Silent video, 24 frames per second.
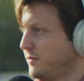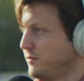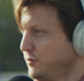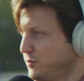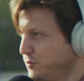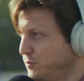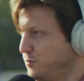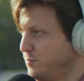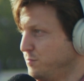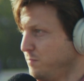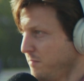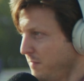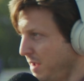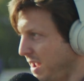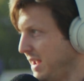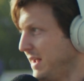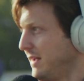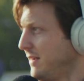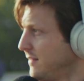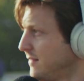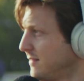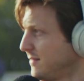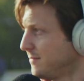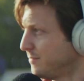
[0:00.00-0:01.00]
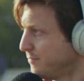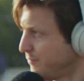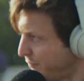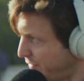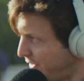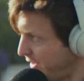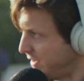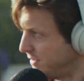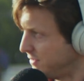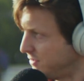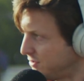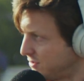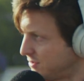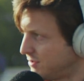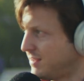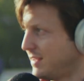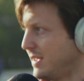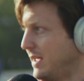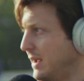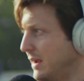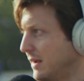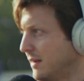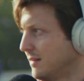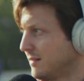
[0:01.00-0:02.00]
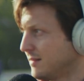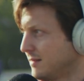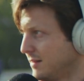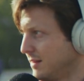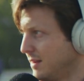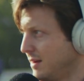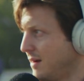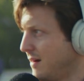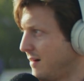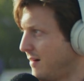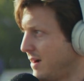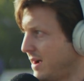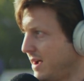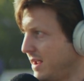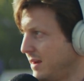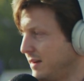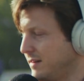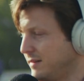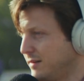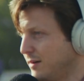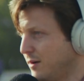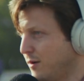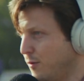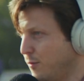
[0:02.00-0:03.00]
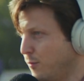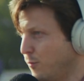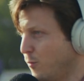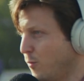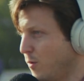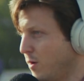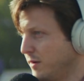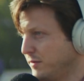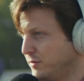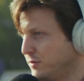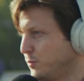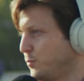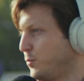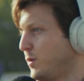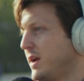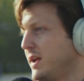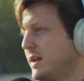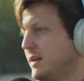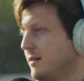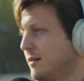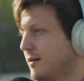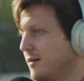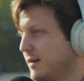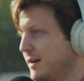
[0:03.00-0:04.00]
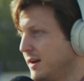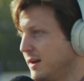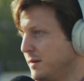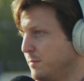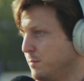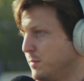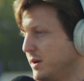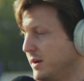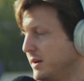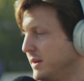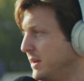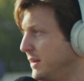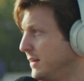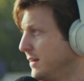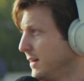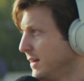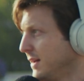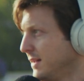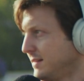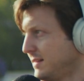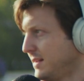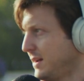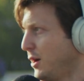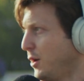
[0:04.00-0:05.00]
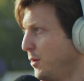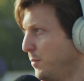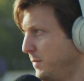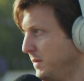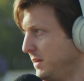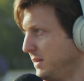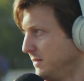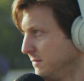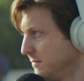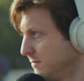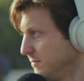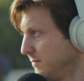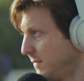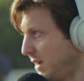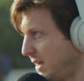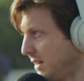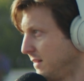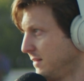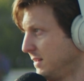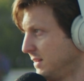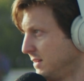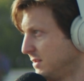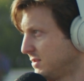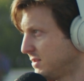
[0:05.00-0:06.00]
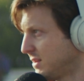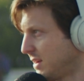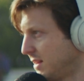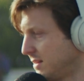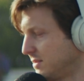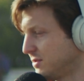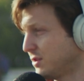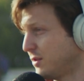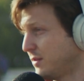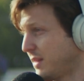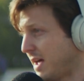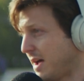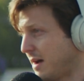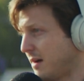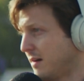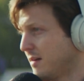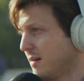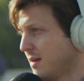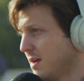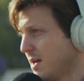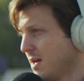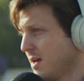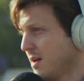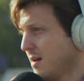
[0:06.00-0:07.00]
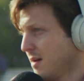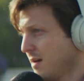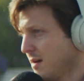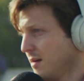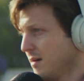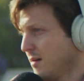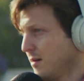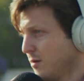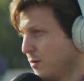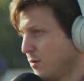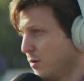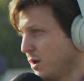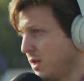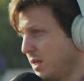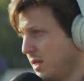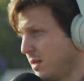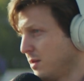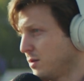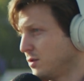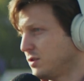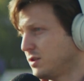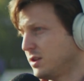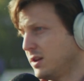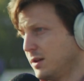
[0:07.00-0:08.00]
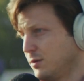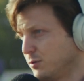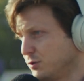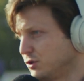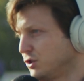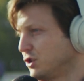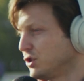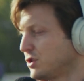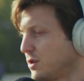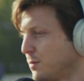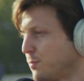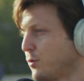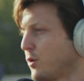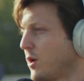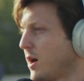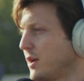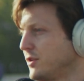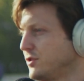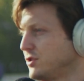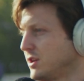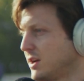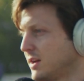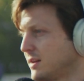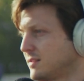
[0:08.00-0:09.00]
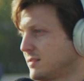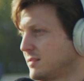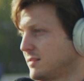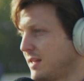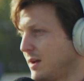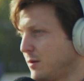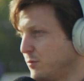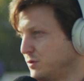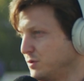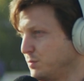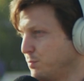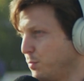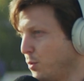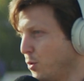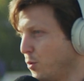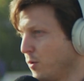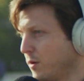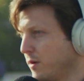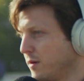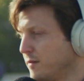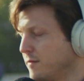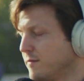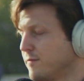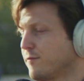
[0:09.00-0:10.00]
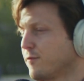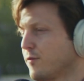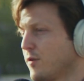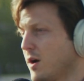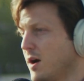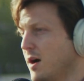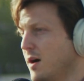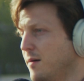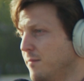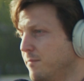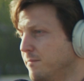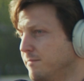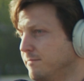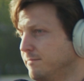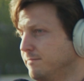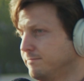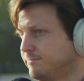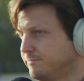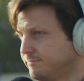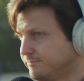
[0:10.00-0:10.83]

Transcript: to make this thing. I don't want to wait on anybody to help me make this. And so that it was just a project that was born from